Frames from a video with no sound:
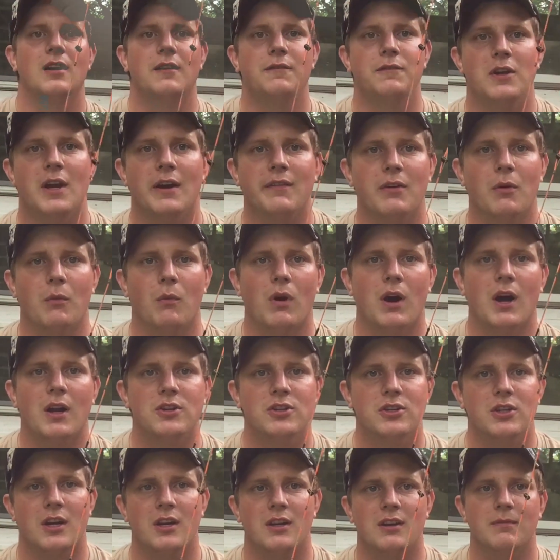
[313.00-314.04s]
If you haven't
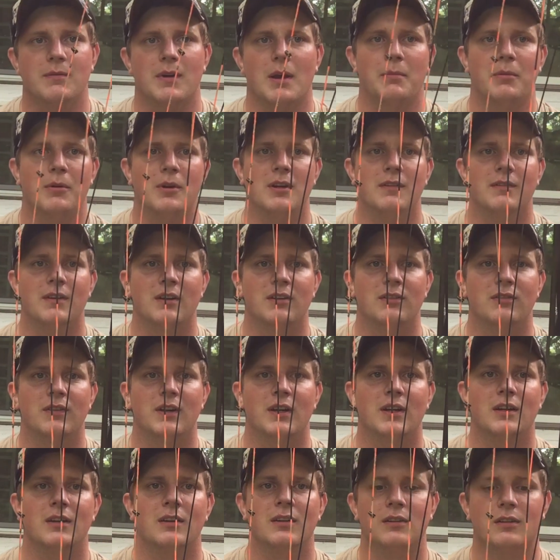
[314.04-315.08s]
watched any of my previous
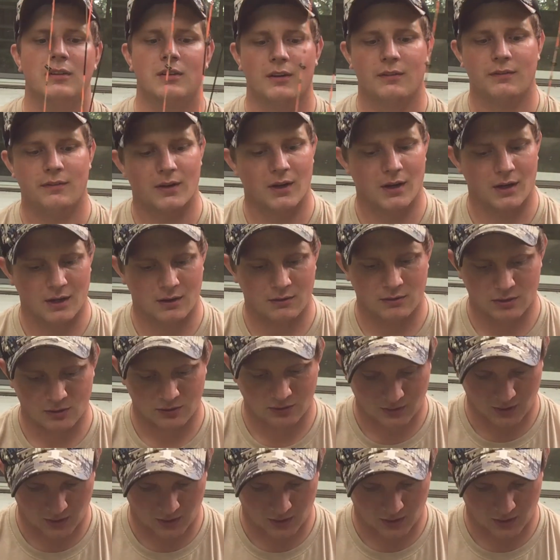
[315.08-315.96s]
videos, I figured I would just